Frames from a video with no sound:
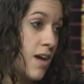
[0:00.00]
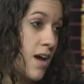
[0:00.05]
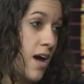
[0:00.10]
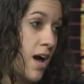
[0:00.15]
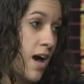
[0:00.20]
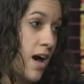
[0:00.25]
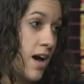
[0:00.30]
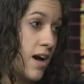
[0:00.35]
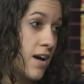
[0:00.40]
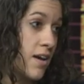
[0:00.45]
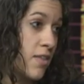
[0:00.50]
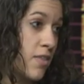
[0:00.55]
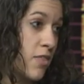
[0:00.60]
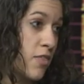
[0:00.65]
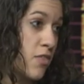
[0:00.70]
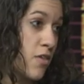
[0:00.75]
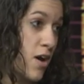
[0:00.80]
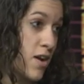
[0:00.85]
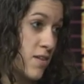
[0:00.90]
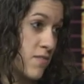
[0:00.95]

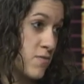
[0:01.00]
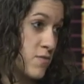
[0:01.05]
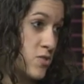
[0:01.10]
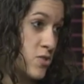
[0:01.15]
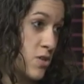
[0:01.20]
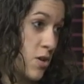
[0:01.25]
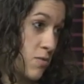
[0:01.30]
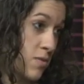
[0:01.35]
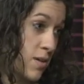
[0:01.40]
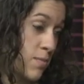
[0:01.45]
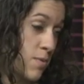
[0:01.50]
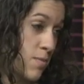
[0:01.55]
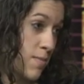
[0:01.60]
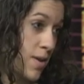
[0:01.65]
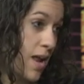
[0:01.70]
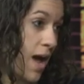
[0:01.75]
thought of Joe Lieberman.